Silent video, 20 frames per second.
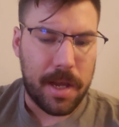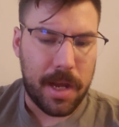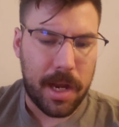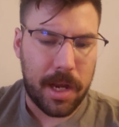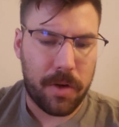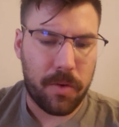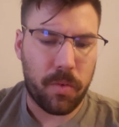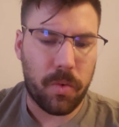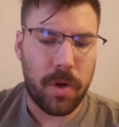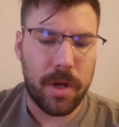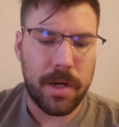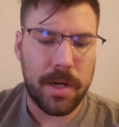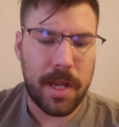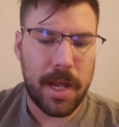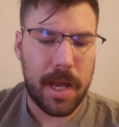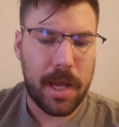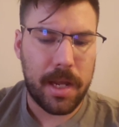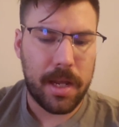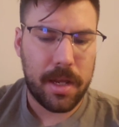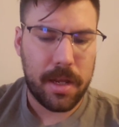And one
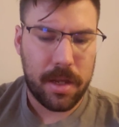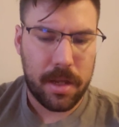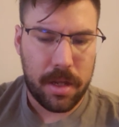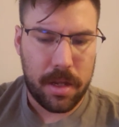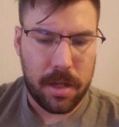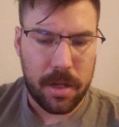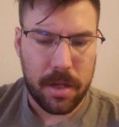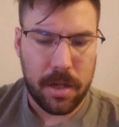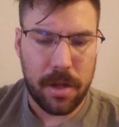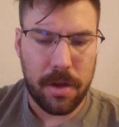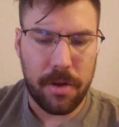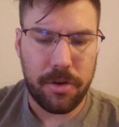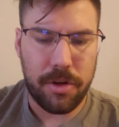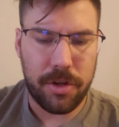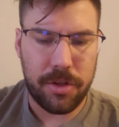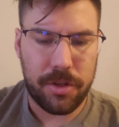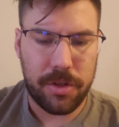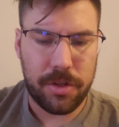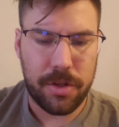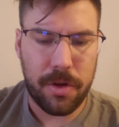day, you
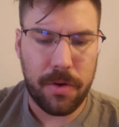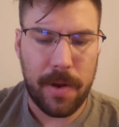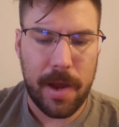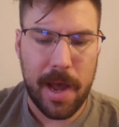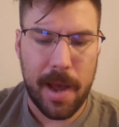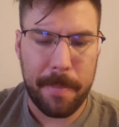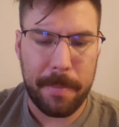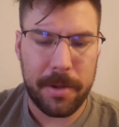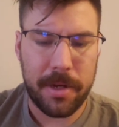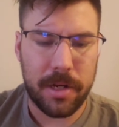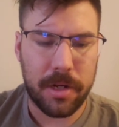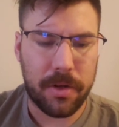just so happen